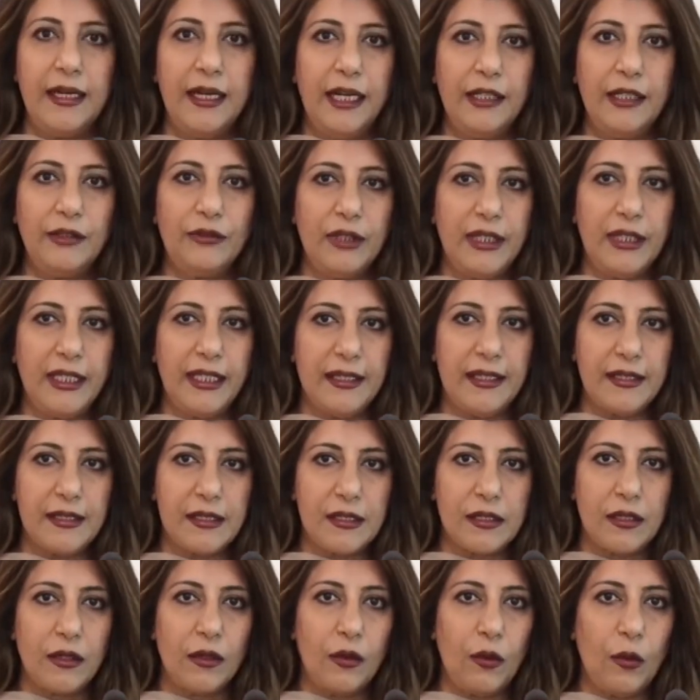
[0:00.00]
and
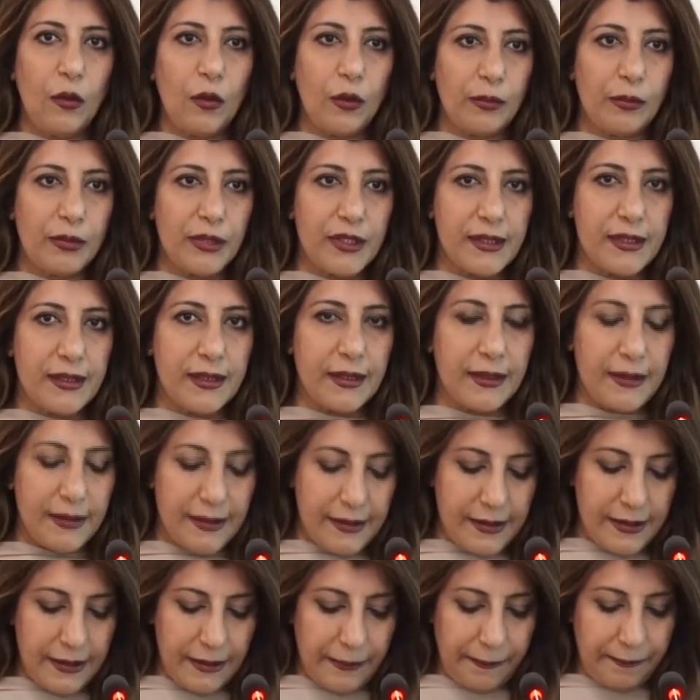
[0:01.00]
release all
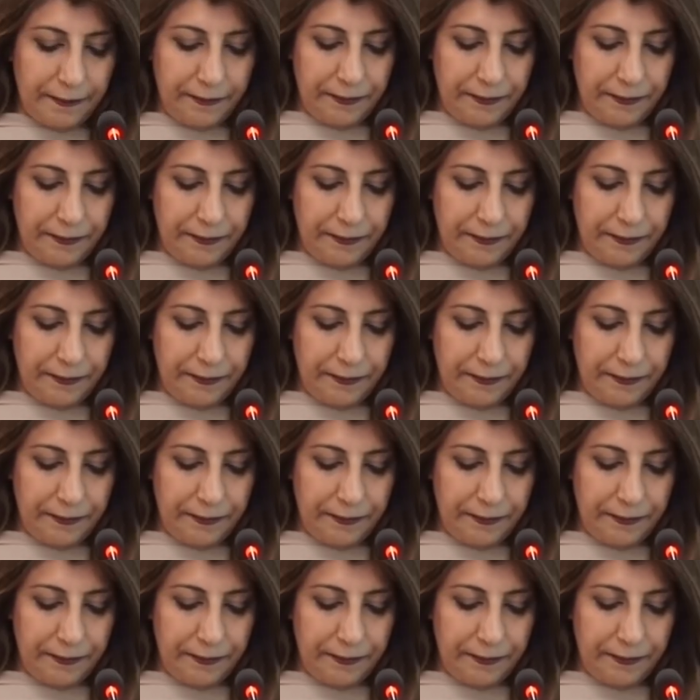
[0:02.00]
prisoners.